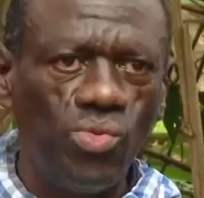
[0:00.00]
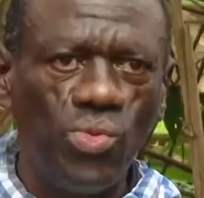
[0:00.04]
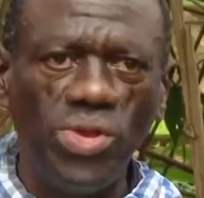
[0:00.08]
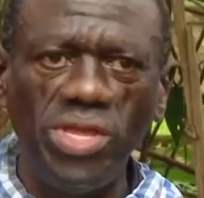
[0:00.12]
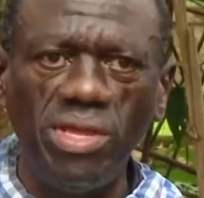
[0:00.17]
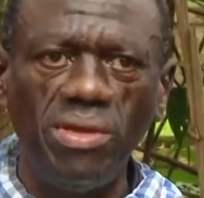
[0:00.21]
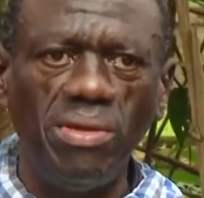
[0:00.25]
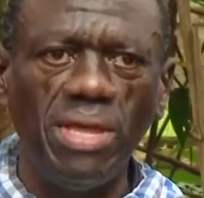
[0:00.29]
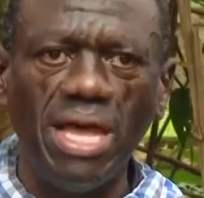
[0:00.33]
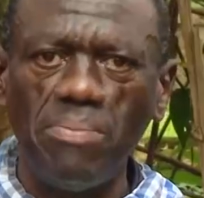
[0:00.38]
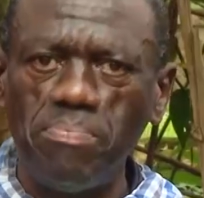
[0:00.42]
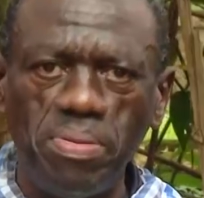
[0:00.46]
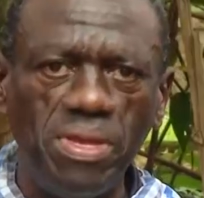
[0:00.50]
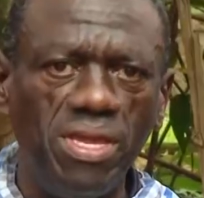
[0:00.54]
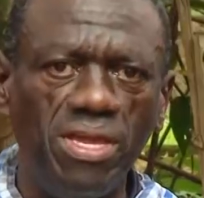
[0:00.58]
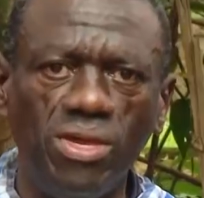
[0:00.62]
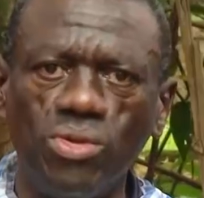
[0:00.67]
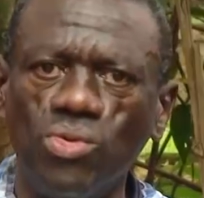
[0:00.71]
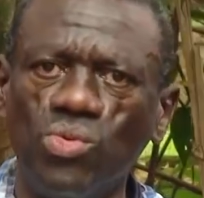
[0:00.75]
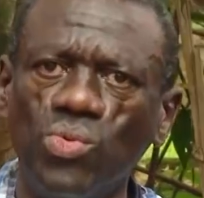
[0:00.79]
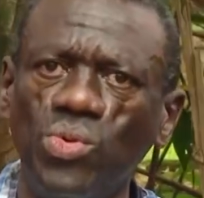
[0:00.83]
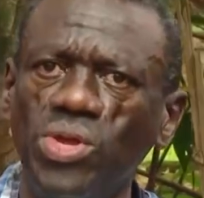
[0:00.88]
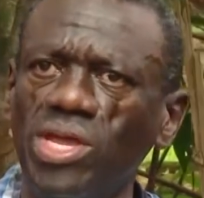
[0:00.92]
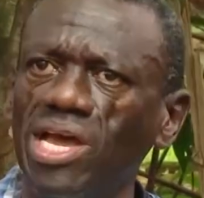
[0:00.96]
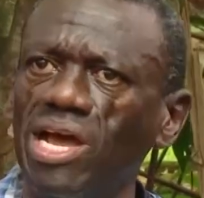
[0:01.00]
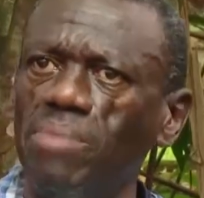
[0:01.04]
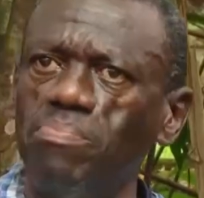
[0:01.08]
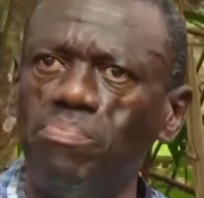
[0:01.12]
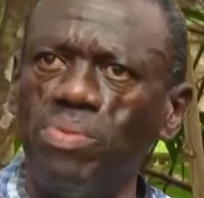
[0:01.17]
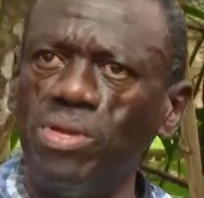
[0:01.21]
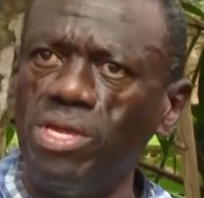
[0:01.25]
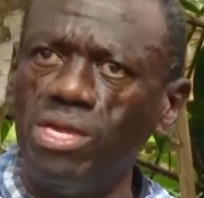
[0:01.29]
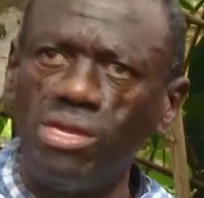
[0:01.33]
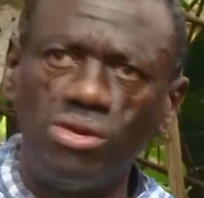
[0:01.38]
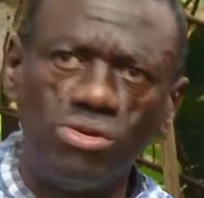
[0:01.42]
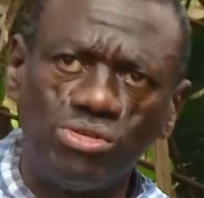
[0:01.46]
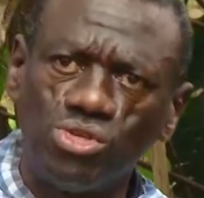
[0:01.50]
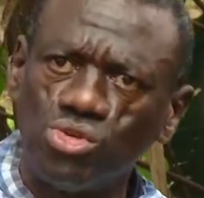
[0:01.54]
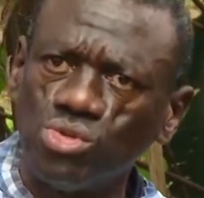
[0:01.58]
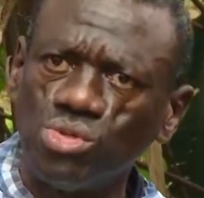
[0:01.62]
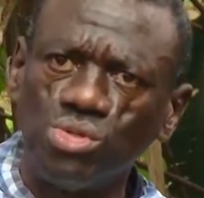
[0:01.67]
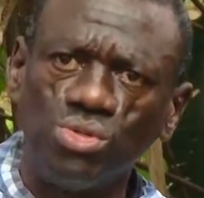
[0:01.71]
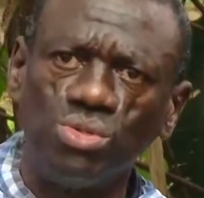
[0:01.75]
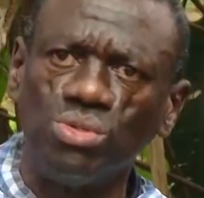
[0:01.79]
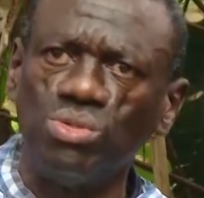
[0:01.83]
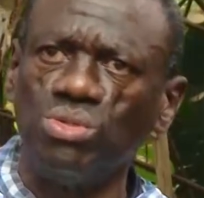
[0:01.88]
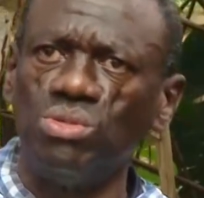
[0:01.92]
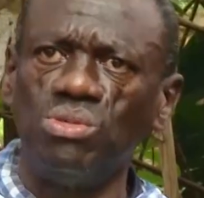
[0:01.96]
we appeal
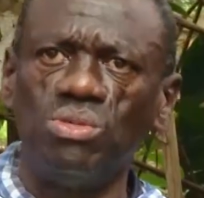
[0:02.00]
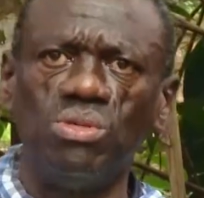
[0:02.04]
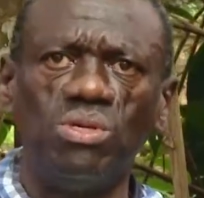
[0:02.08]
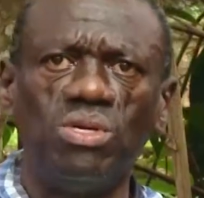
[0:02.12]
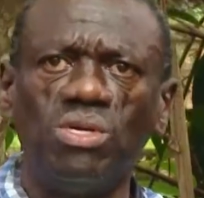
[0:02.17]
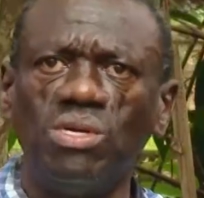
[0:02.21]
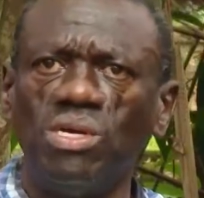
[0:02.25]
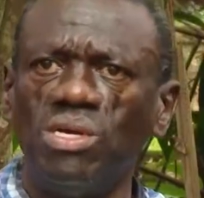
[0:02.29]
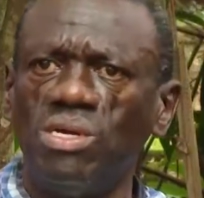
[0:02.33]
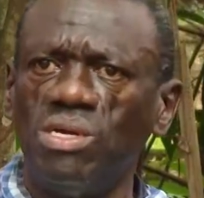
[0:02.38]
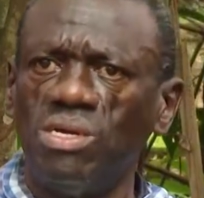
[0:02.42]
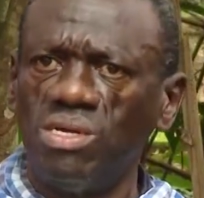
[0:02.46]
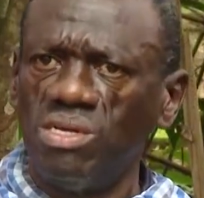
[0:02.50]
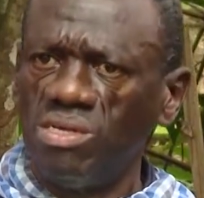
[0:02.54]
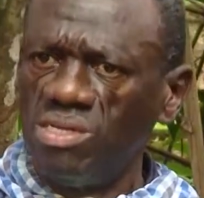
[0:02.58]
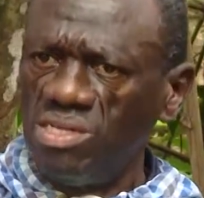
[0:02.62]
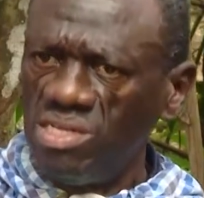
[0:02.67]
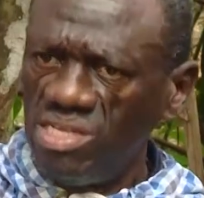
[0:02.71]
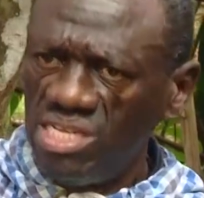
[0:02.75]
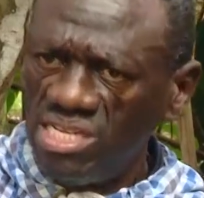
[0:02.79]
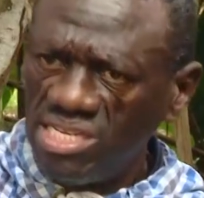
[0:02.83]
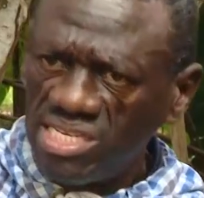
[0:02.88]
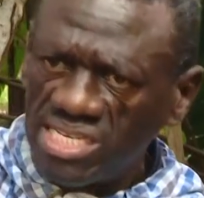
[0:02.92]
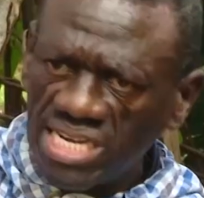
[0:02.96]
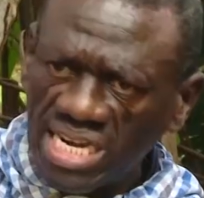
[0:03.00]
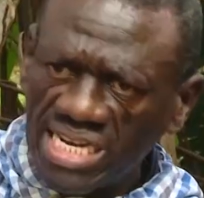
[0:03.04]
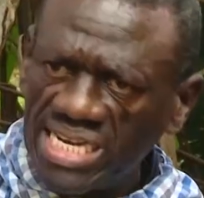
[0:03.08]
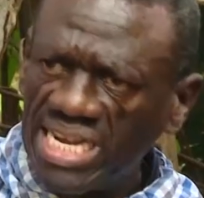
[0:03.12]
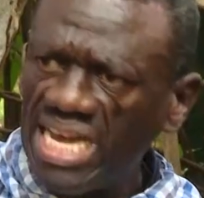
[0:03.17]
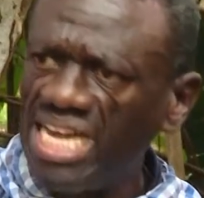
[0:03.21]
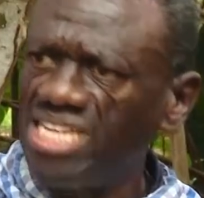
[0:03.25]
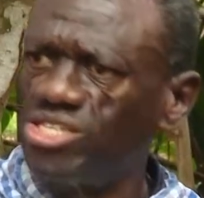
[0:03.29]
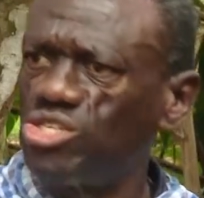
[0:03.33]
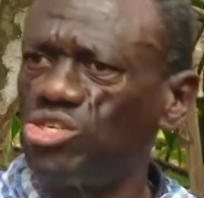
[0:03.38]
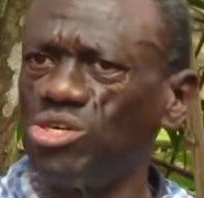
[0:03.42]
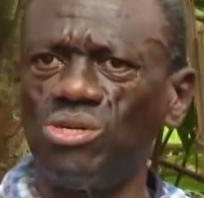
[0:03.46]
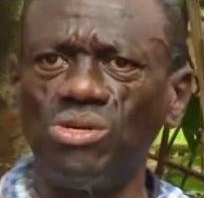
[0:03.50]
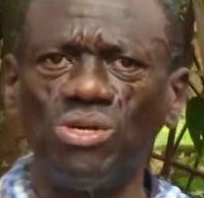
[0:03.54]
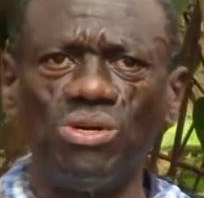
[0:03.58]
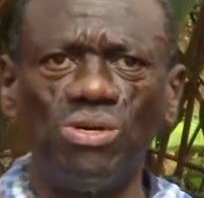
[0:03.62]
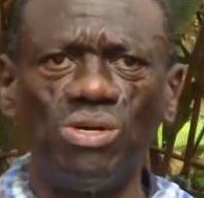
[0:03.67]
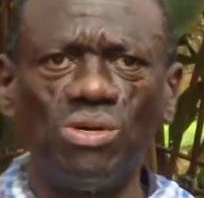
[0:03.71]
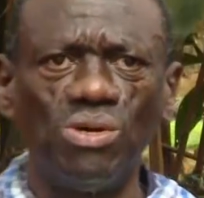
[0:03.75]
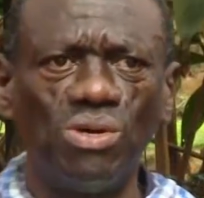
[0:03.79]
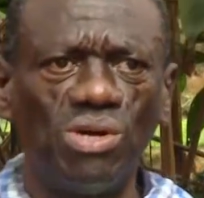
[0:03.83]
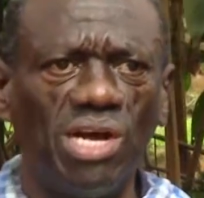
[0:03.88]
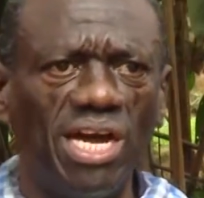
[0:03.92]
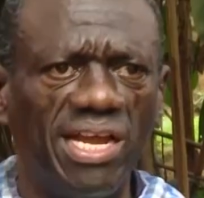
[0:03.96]
to international
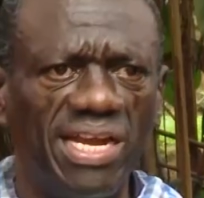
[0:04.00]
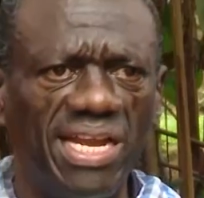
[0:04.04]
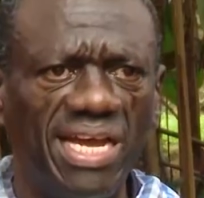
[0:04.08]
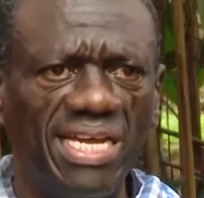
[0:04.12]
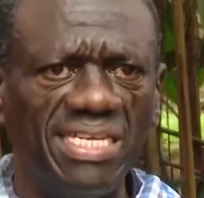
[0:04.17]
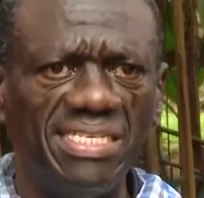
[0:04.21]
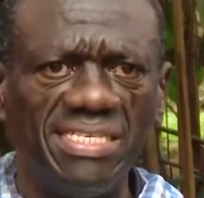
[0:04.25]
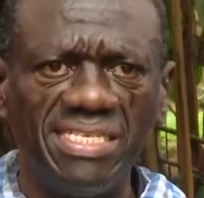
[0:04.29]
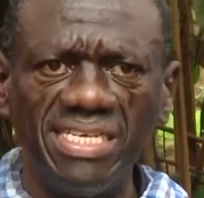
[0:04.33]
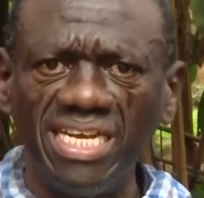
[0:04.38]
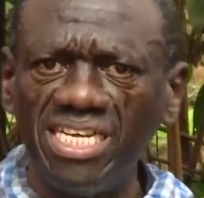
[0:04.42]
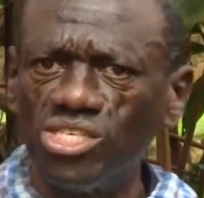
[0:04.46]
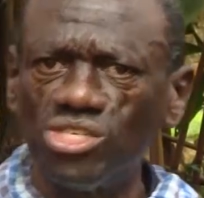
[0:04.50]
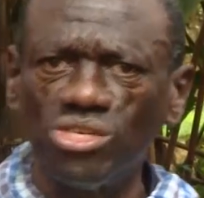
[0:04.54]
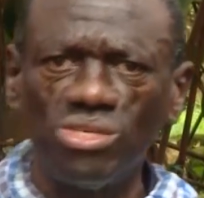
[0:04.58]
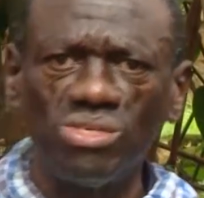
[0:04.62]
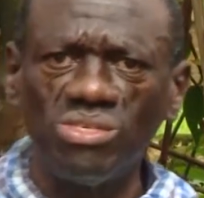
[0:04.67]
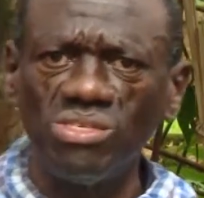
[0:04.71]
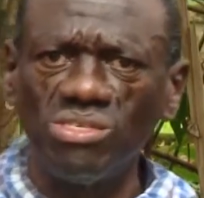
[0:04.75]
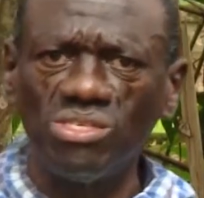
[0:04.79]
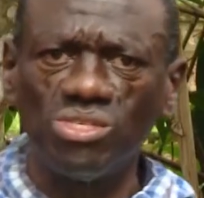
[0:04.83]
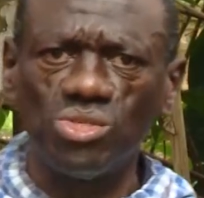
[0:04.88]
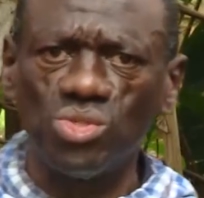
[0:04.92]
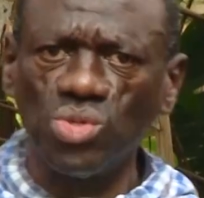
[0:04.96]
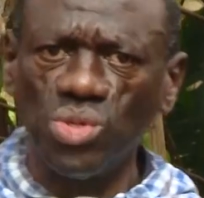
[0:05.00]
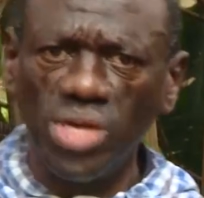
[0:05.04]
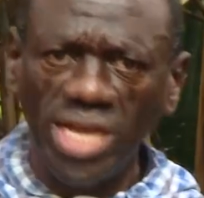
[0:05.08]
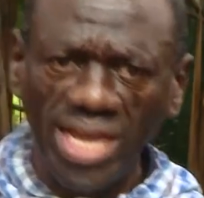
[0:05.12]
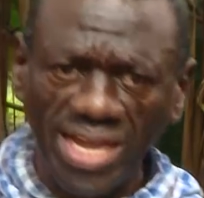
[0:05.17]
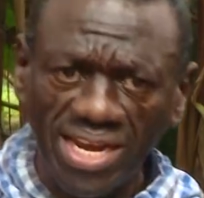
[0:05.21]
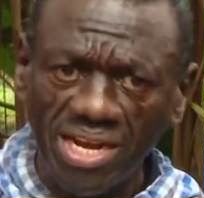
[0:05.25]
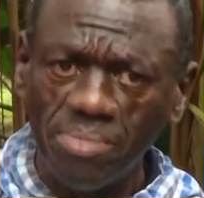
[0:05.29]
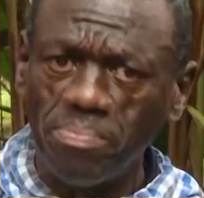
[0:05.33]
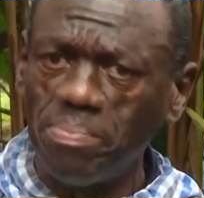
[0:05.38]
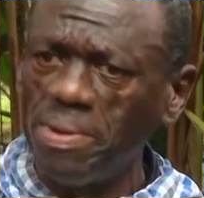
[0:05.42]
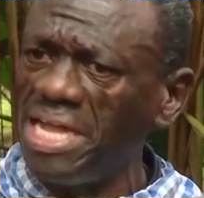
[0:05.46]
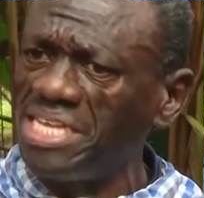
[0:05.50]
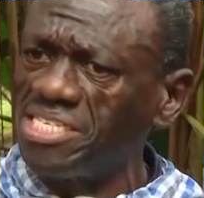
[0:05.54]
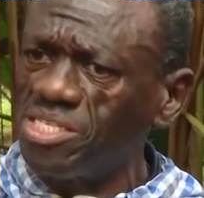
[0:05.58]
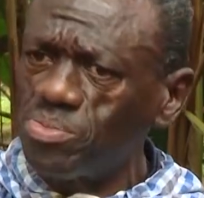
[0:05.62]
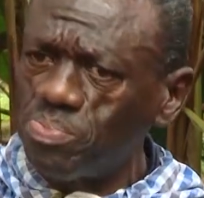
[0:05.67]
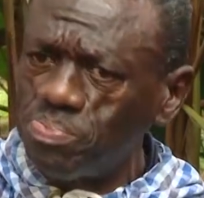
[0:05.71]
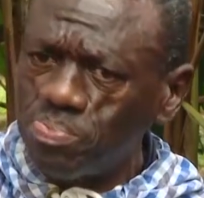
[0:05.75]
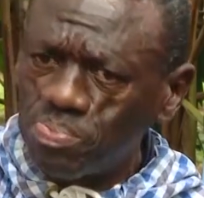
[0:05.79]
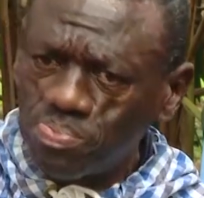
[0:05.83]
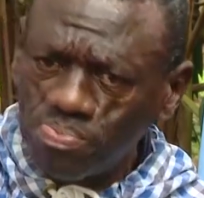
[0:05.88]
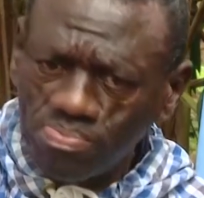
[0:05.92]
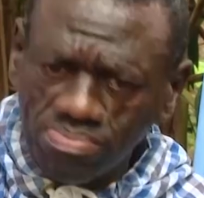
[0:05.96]
organizations to help us
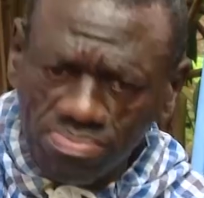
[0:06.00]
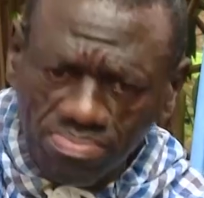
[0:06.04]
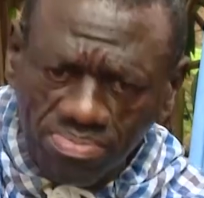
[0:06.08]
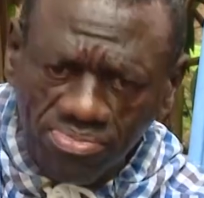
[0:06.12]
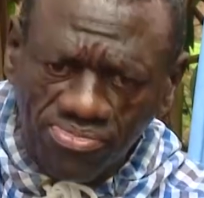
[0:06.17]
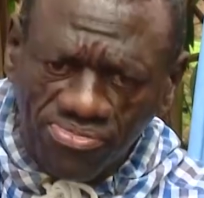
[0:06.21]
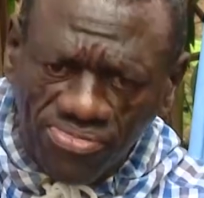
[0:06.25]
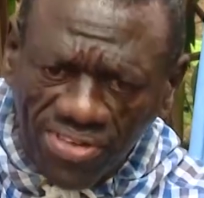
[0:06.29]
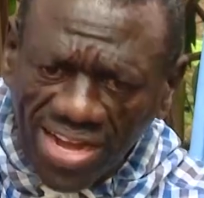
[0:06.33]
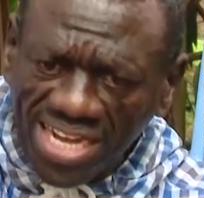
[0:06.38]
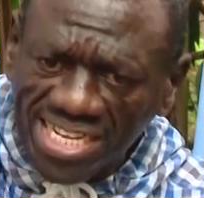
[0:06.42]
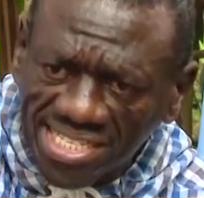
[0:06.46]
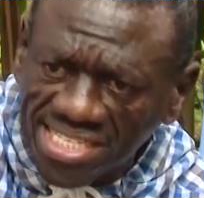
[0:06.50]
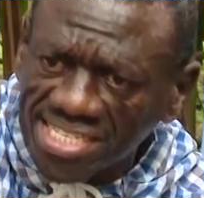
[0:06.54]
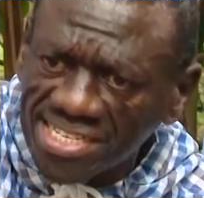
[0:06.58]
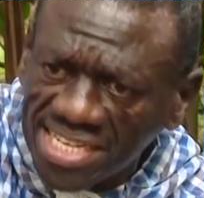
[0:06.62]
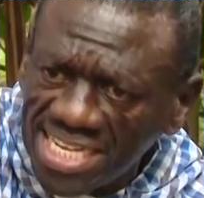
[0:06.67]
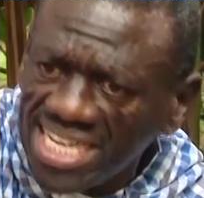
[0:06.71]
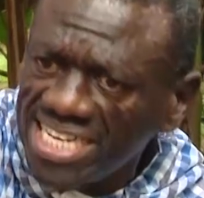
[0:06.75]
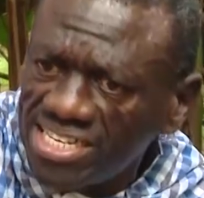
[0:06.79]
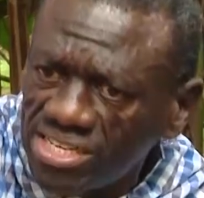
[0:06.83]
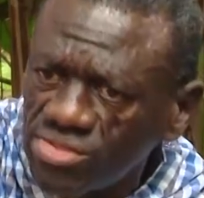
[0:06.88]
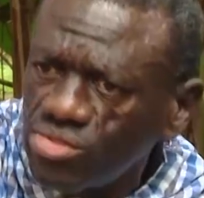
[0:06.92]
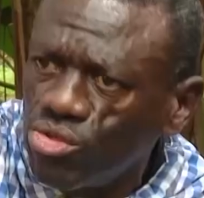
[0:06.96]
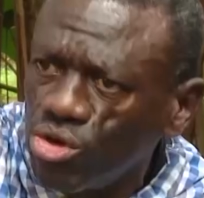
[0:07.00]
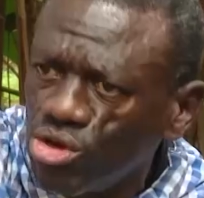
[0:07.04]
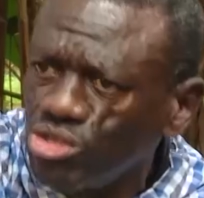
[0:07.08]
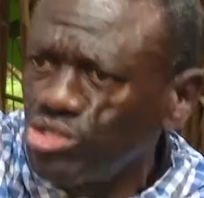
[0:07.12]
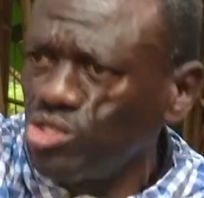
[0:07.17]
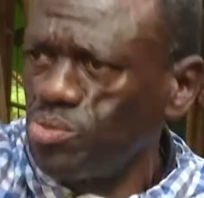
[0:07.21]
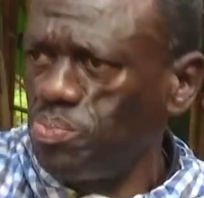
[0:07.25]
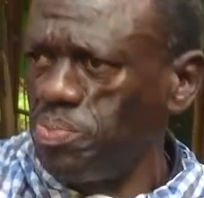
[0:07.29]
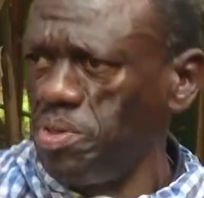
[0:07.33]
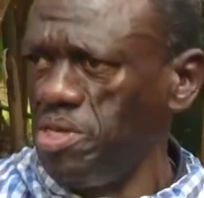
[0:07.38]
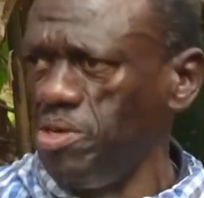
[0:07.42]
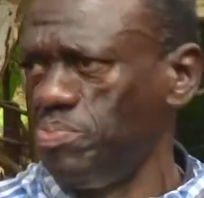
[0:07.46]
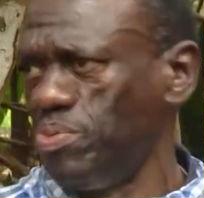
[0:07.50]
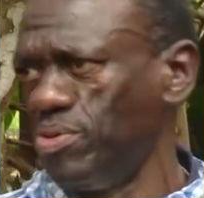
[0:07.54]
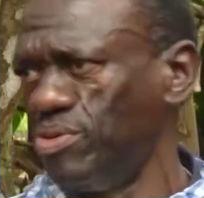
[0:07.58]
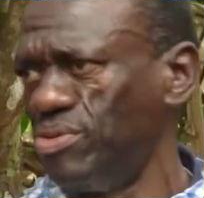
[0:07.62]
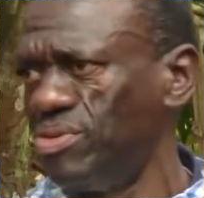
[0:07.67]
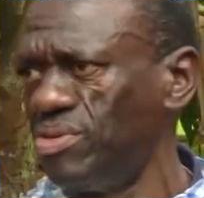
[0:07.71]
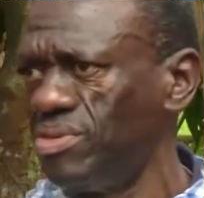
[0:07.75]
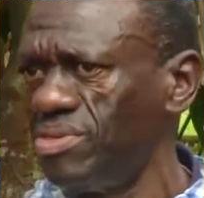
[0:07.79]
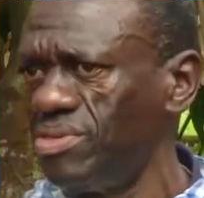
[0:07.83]
vaccinate those people.